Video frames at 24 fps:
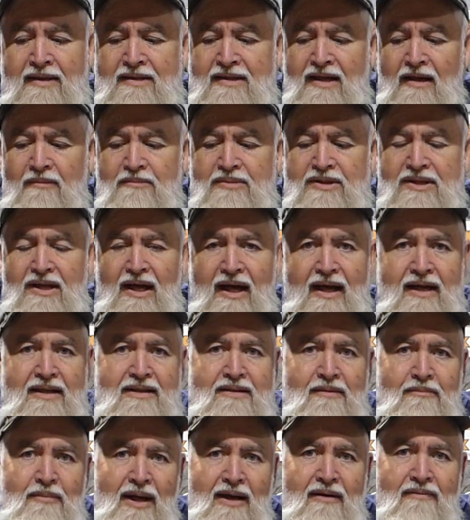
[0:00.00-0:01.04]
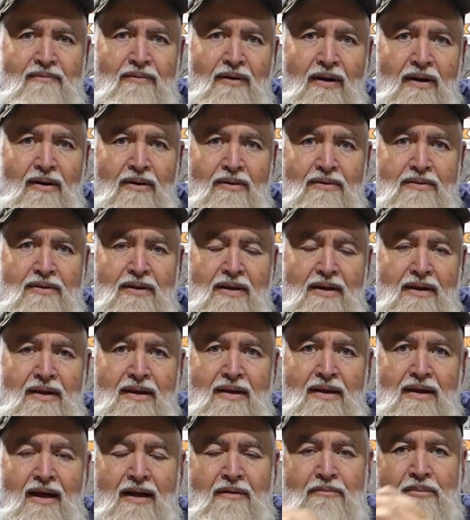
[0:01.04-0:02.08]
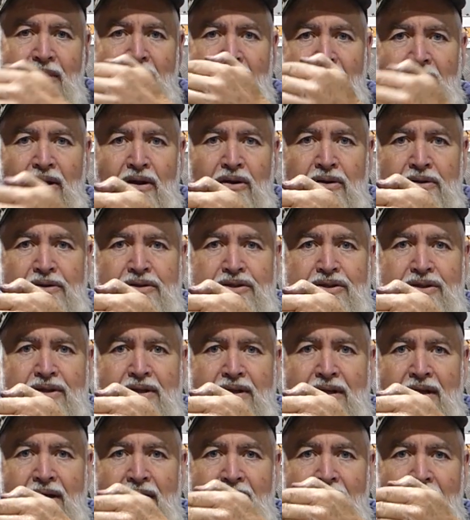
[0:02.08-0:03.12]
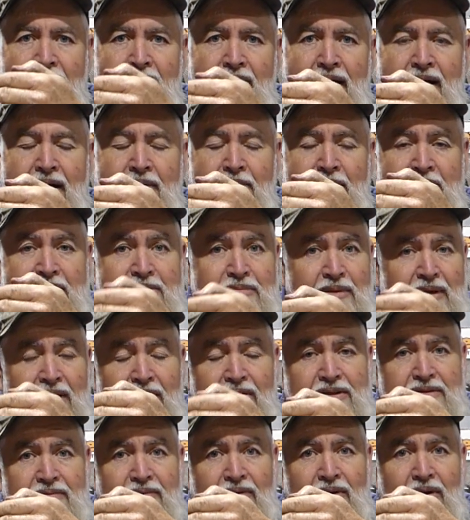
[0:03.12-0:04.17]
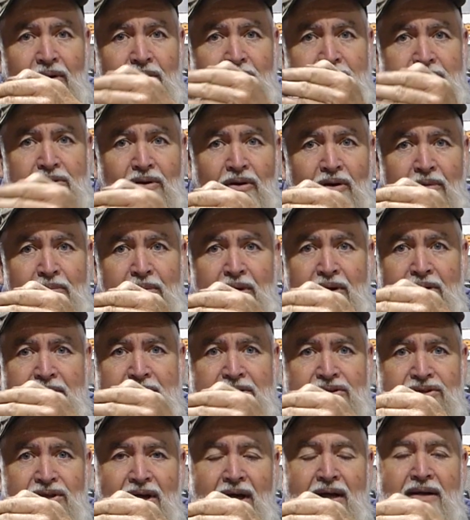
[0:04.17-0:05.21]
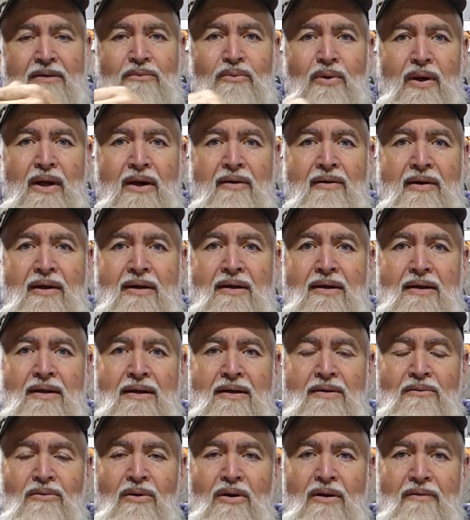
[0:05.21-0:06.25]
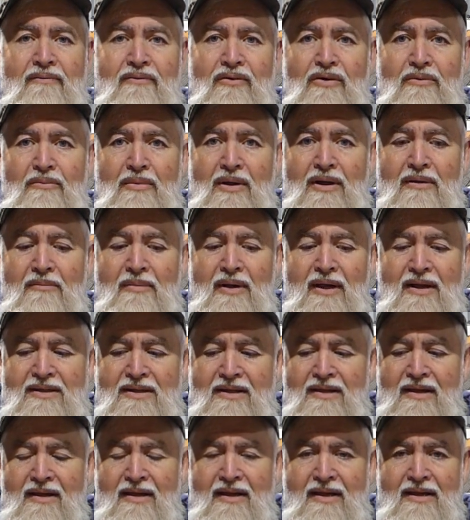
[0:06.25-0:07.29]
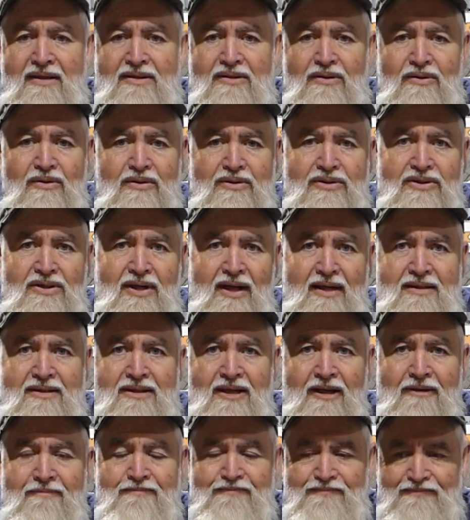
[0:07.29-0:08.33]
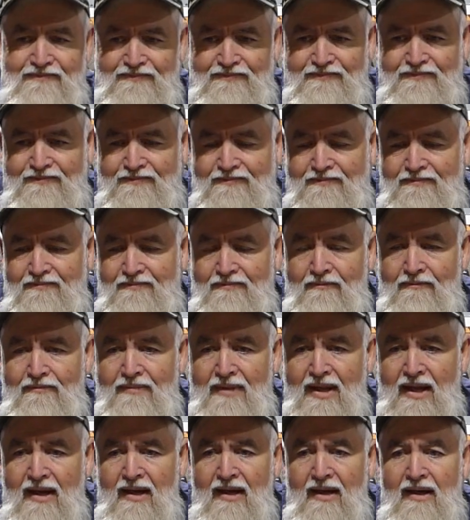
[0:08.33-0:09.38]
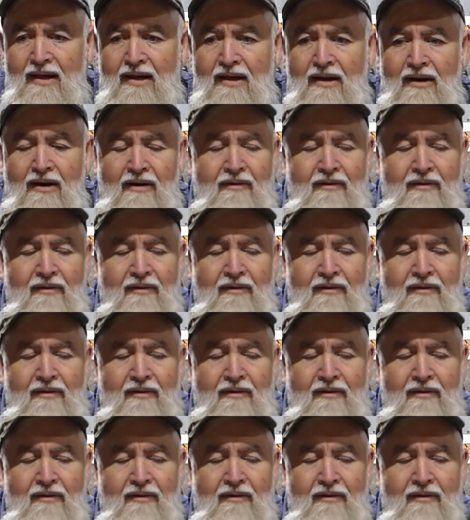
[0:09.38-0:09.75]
at some stage the manifold had been loose, and it must have been loose for a long time because it started wearing quite a few millimetres into the exhaust stud. So I